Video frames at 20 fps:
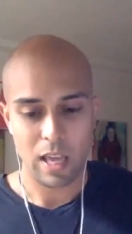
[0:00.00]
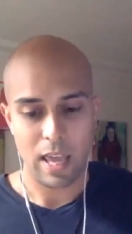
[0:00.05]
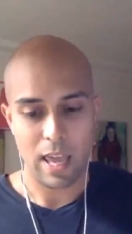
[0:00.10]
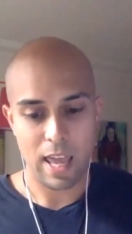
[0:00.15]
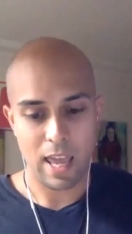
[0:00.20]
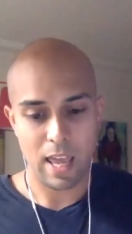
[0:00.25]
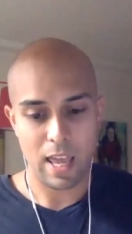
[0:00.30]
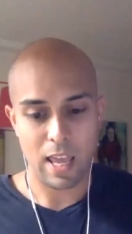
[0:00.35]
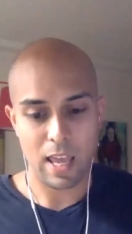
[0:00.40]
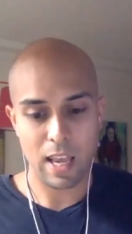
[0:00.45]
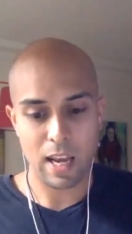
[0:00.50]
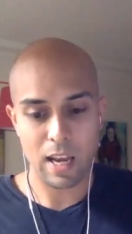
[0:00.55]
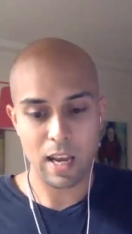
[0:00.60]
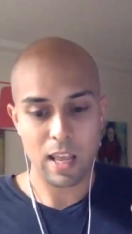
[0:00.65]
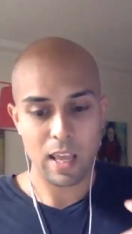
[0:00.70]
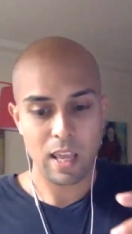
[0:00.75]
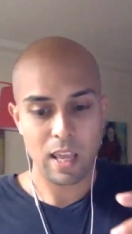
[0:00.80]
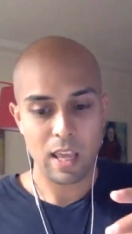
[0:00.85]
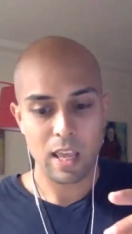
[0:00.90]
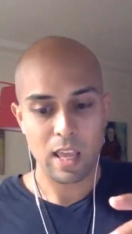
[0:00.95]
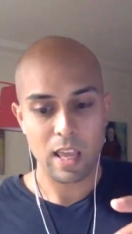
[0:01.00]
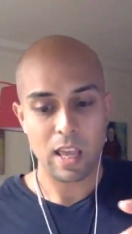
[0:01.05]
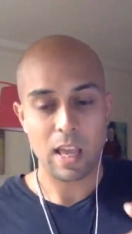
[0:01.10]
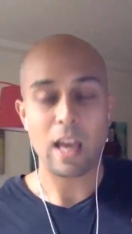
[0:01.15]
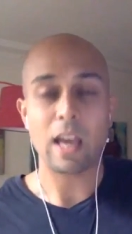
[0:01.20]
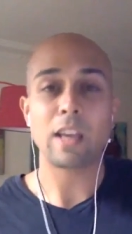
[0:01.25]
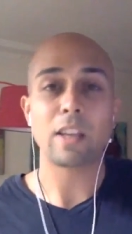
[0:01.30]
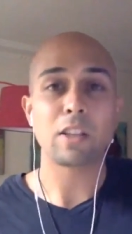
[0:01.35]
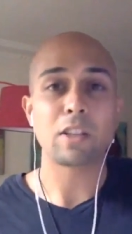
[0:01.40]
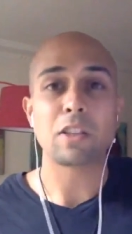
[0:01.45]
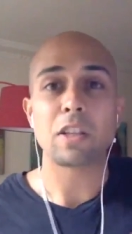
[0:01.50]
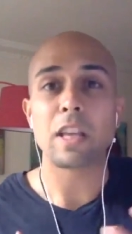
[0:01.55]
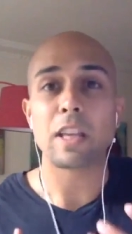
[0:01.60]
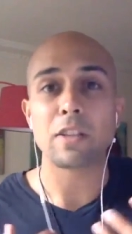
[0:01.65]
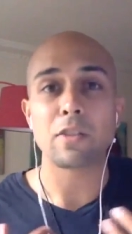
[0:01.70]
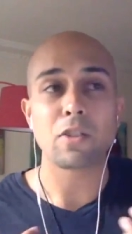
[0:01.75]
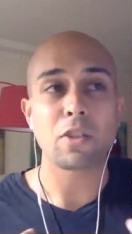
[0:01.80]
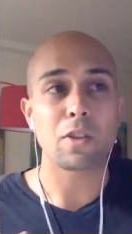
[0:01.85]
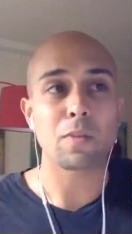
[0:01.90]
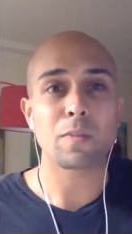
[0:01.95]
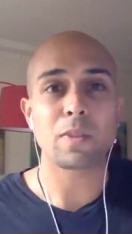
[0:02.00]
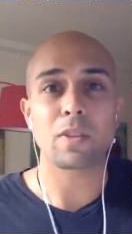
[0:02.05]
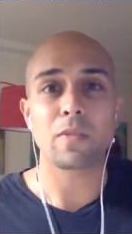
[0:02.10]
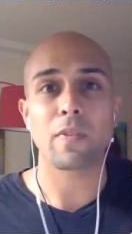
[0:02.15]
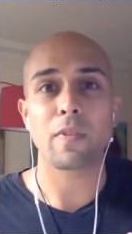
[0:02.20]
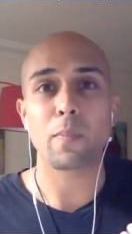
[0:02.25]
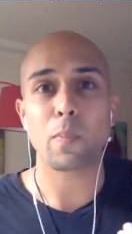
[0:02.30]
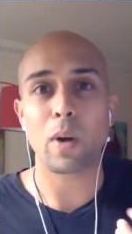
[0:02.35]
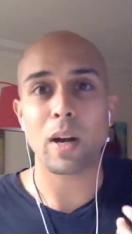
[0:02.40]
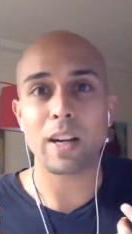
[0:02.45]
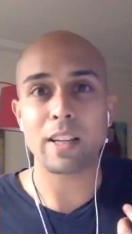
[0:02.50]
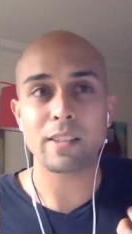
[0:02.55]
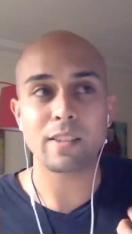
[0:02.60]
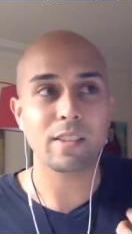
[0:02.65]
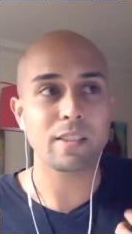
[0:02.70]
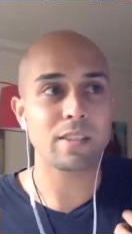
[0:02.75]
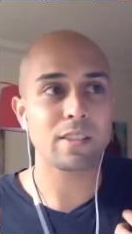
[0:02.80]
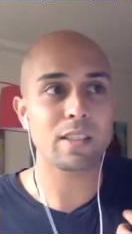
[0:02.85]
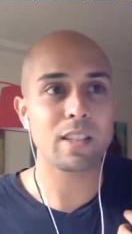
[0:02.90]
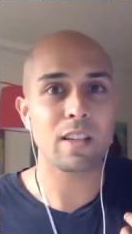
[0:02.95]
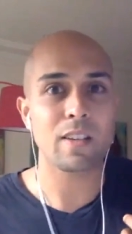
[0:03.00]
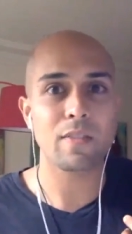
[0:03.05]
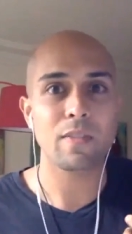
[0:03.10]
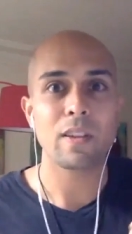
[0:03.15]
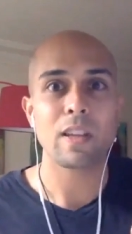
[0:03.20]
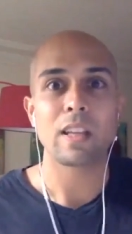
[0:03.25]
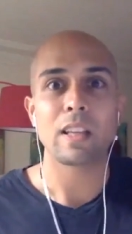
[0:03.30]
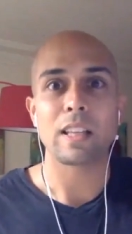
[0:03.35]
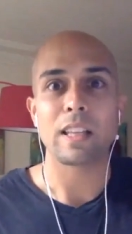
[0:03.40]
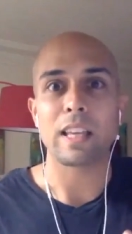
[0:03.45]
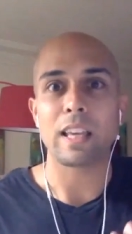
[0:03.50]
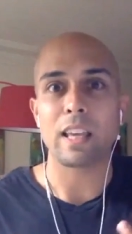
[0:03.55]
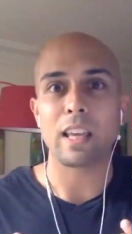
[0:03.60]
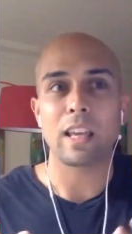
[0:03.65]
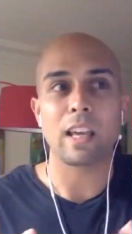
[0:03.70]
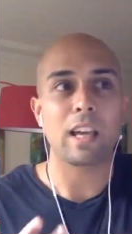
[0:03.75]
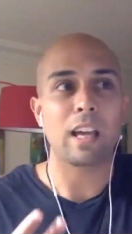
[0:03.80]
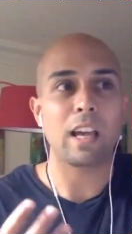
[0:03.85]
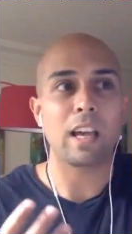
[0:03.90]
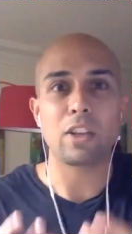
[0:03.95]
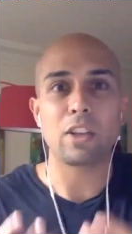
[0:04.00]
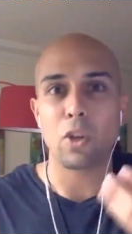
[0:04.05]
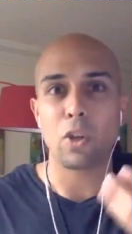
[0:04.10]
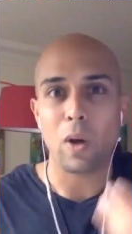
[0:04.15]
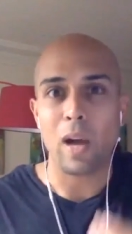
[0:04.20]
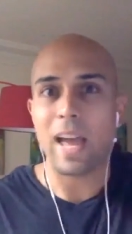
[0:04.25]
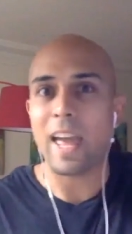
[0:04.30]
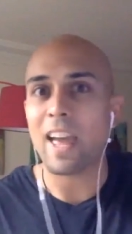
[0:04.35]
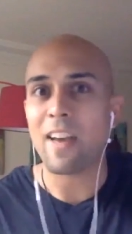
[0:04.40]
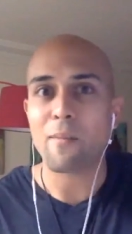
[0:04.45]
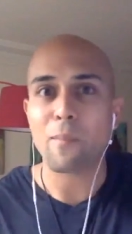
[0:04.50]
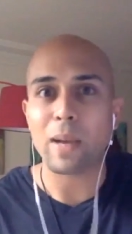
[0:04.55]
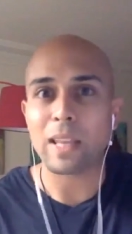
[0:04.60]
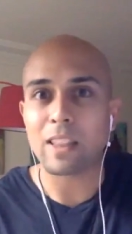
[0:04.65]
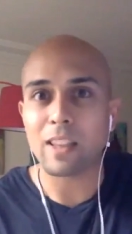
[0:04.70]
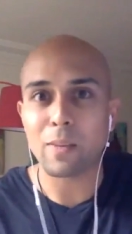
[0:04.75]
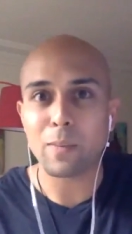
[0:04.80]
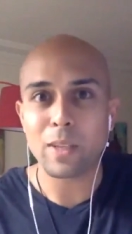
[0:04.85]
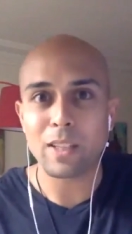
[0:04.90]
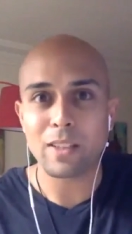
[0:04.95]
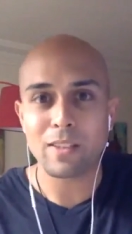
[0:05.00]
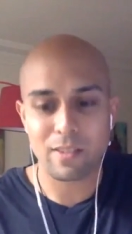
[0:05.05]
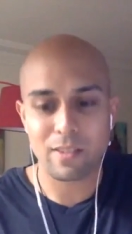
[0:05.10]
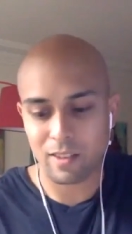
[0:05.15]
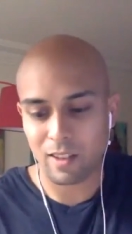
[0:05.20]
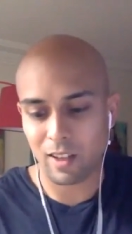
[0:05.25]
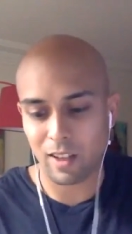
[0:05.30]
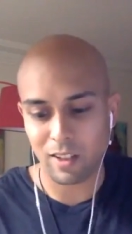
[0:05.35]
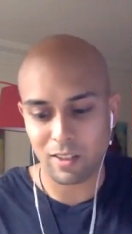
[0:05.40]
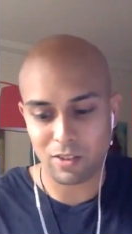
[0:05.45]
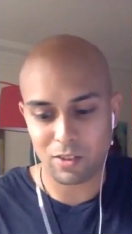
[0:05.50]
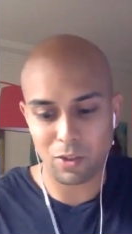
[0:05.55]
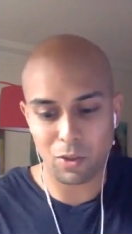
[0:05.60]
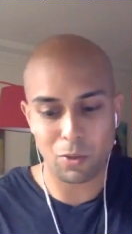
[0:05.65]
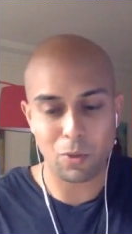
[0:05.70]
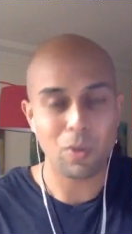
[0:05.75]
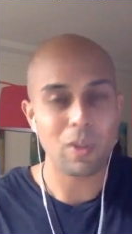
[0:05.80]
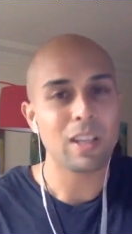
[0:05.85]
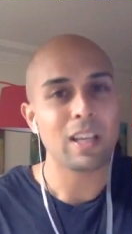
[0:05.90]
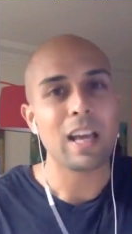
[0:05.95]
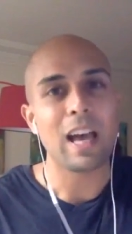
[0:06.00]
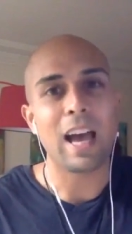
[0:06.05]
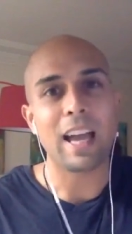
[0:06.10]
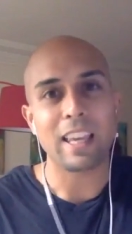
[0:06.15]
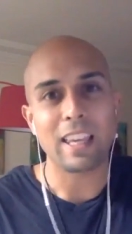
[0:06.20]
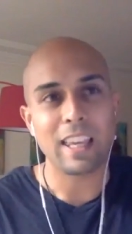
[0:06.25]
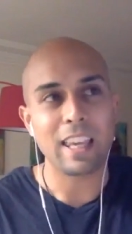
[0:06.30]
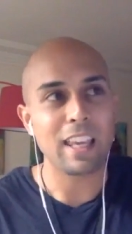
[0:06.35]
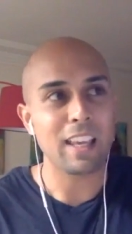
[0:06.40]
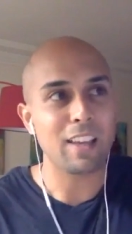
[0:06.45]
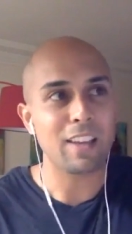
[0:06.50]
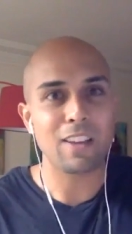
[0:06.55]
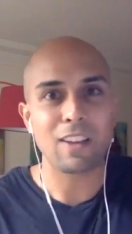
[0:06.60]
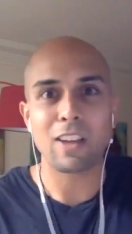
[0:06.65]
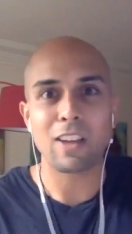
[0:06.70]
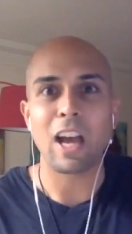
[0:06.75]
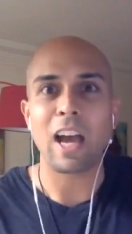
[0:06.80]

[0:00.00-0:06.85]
And in terms of price and stuff, like you know, I have my limits, uh, so I can't.